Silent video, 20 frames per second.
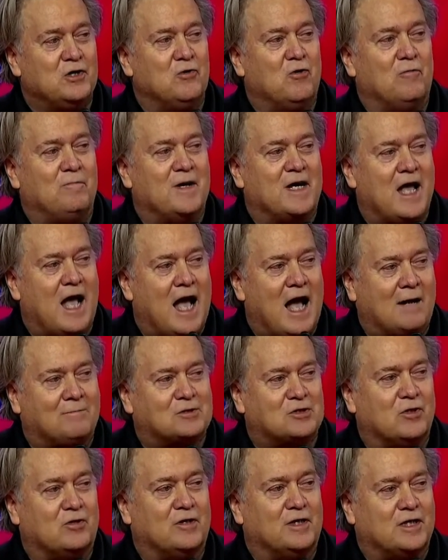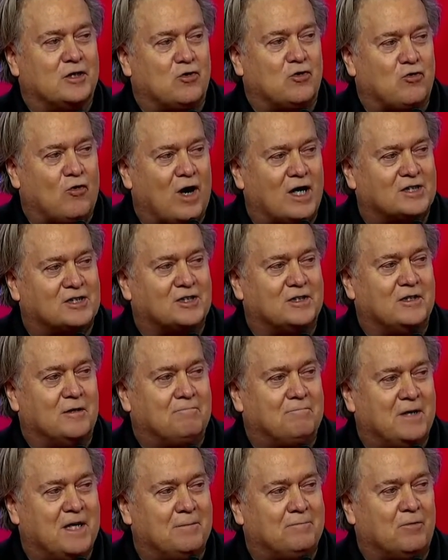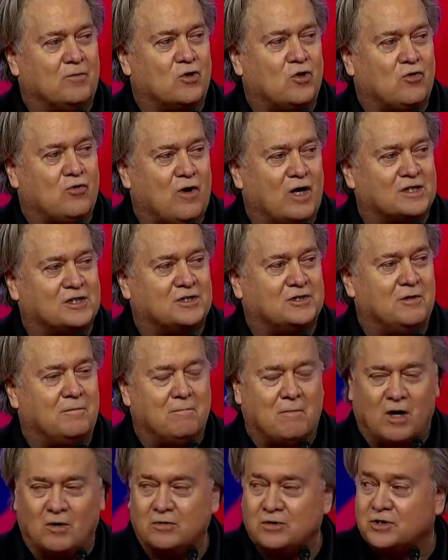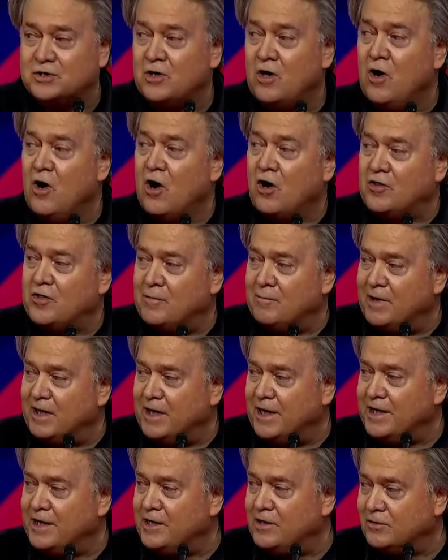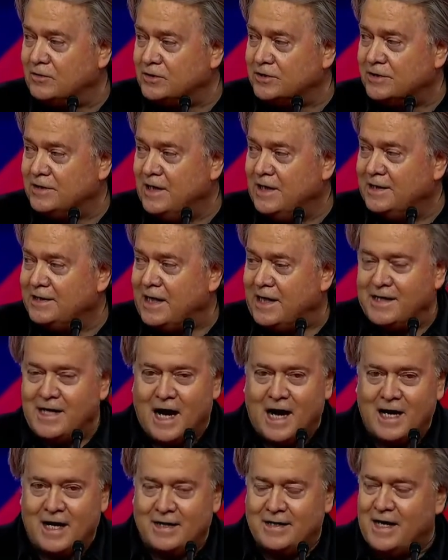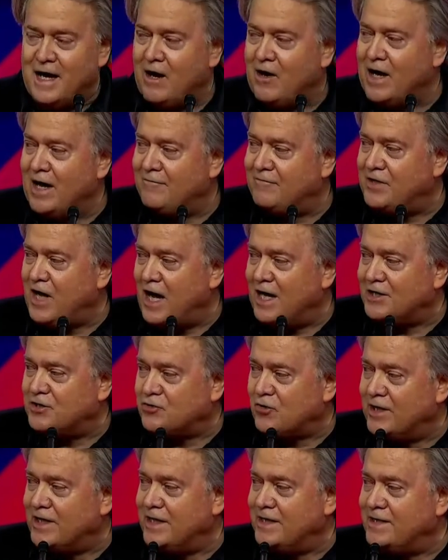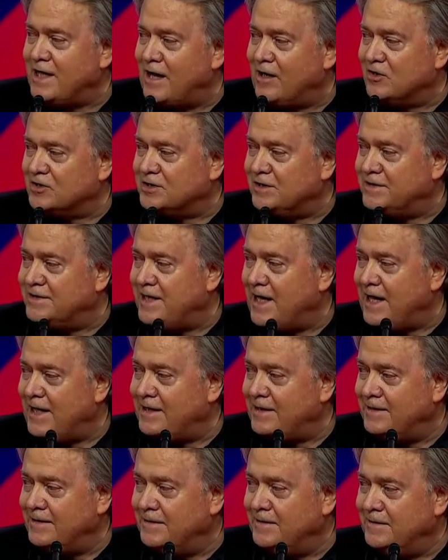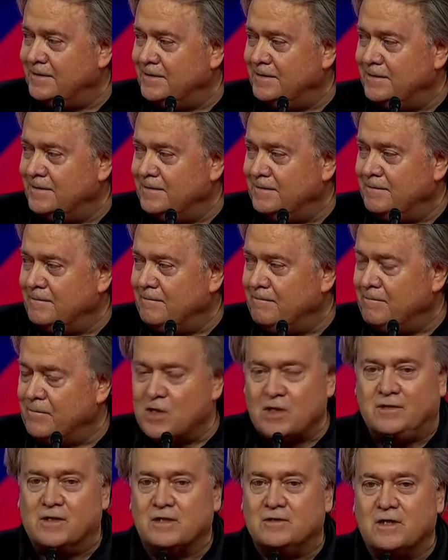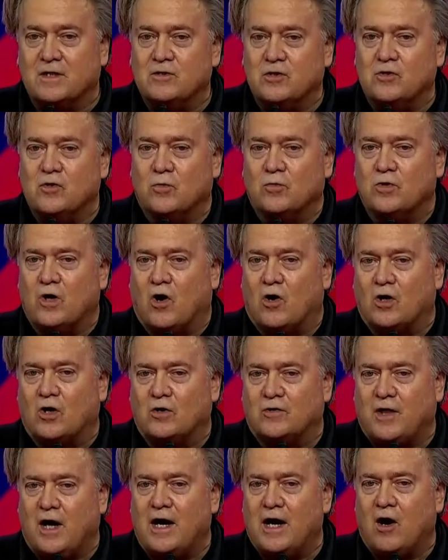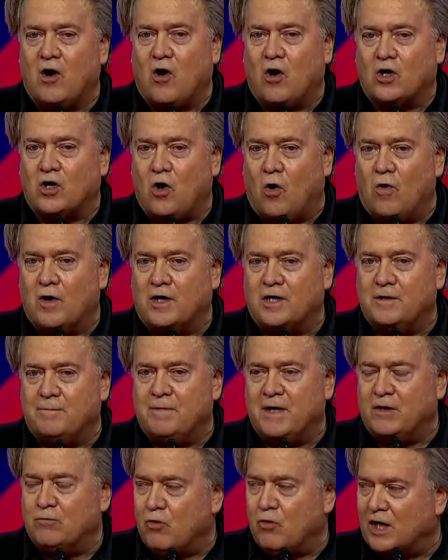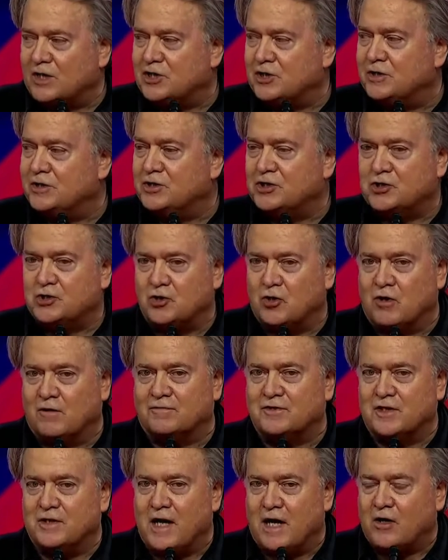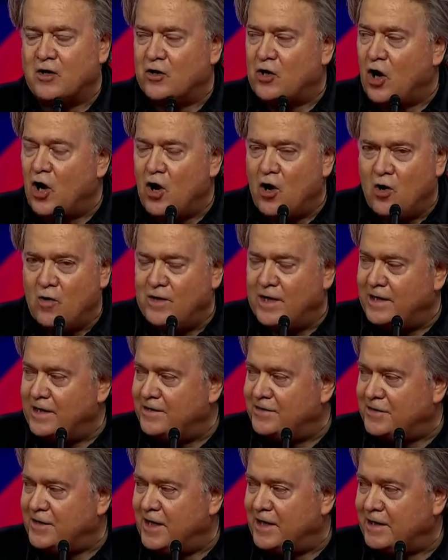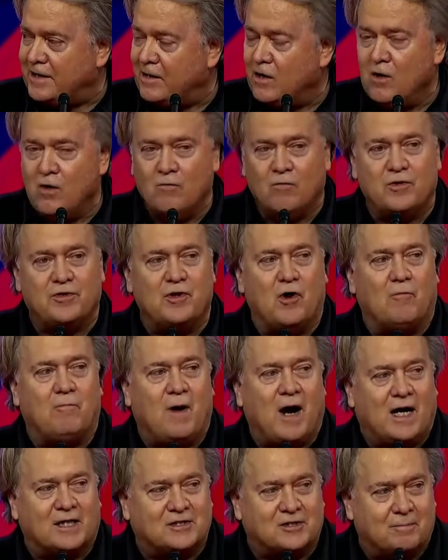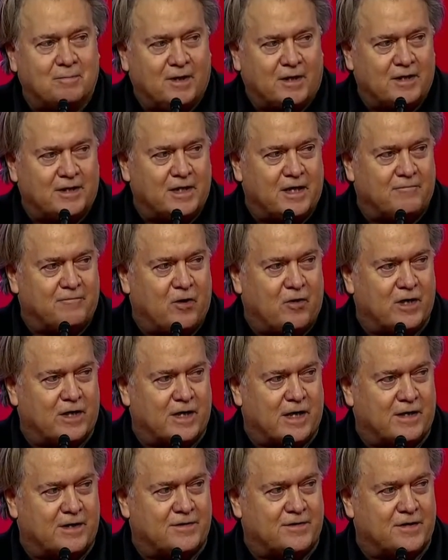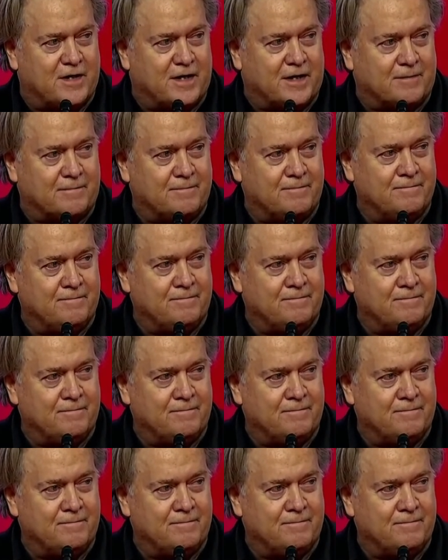You will be absolutely crushed, and the people crushed the most are the millennials that now have $9 trillion of debt. They are going to be Russian serfs. They're not going to own anything with no possibility of owning anything.